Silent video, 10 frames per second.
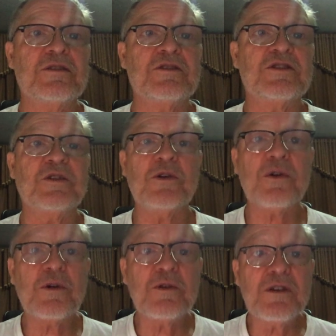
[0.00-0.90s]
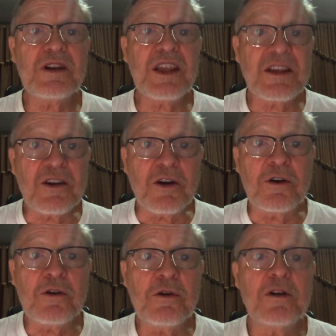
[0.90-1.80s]
So,
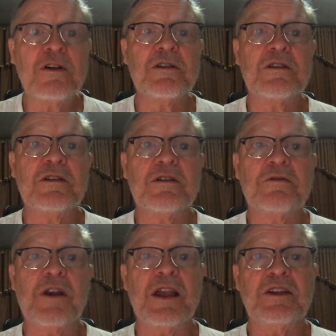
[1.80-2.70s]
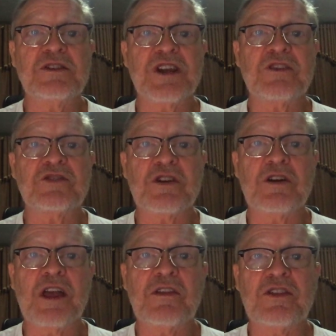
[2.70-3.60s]
Nico, Frank
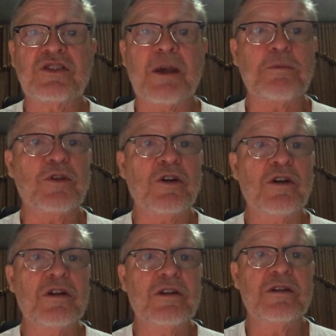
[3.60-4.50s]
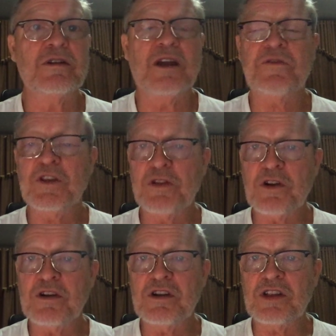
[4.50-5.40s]
gestured at the scepter, have you
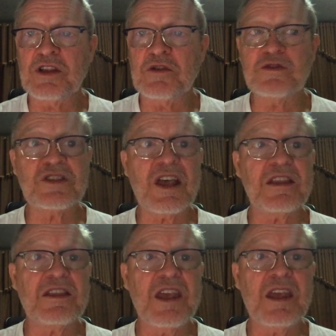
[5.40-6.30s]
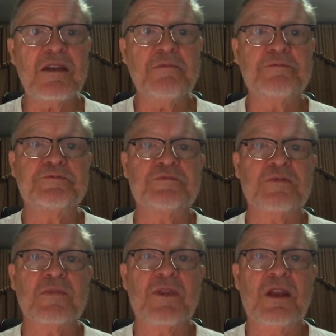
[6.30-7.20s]
learned to use that thing?
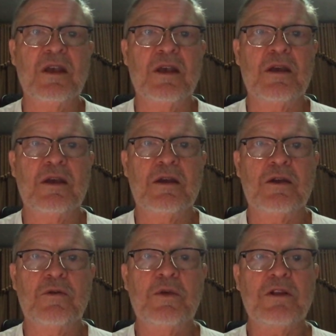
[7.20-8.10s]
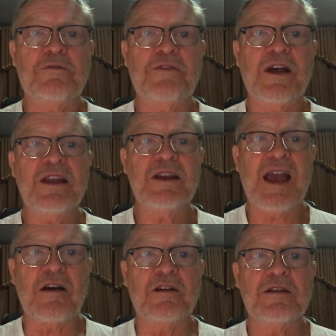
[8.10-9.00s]
We'll find
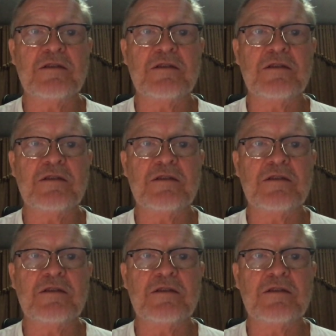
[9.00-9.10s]
out.